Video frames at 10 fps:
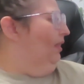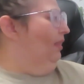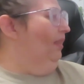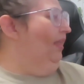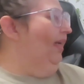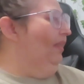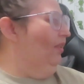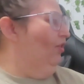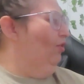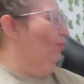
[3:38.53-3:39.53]
The
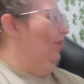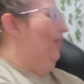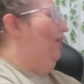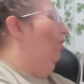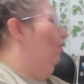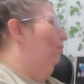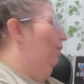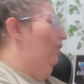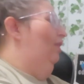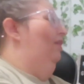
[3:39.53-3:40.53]
next 3 are
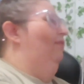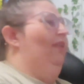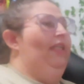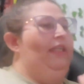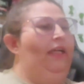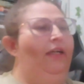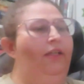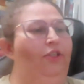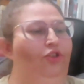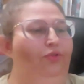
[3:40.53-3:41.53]
part of a
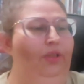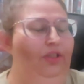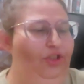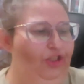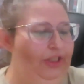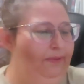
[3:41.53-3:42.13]
trilogy.